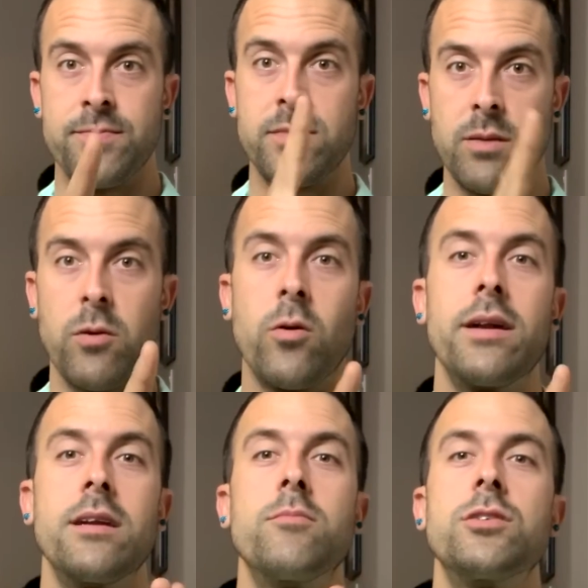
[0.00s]
Number one,
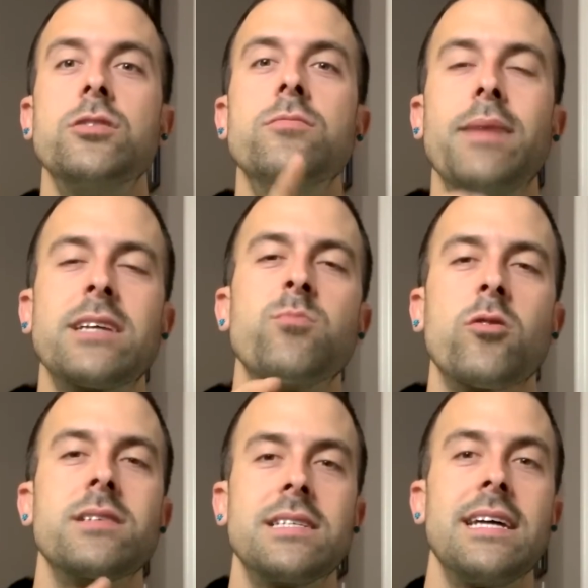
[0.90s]
and number two, makes
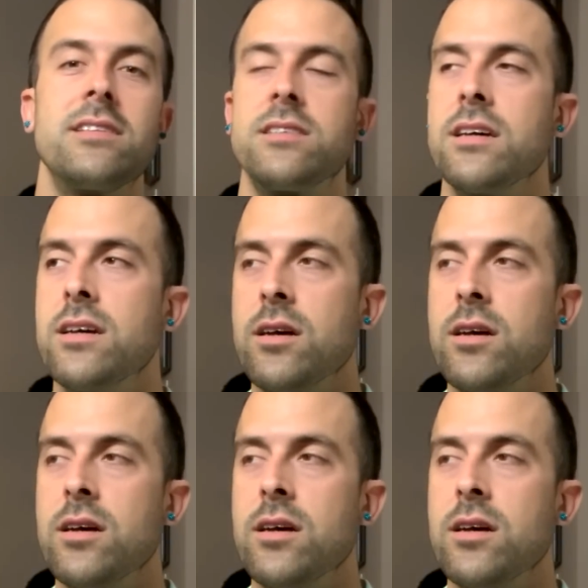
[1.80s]
more sense